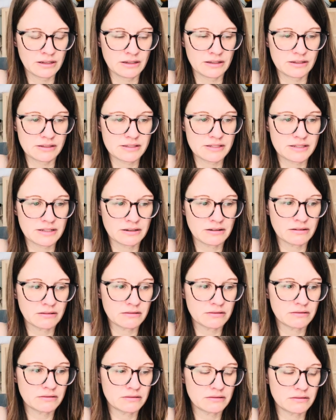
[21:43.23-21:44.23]

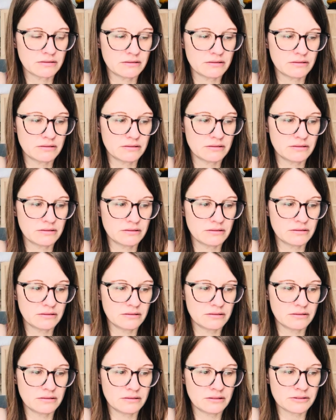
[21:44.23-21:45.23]
So
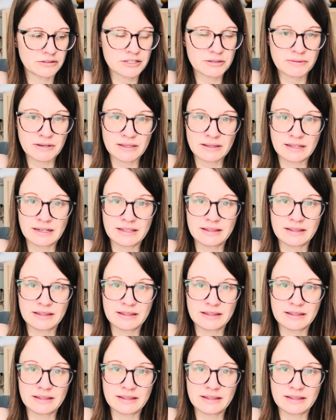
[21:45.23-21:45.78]
ultimately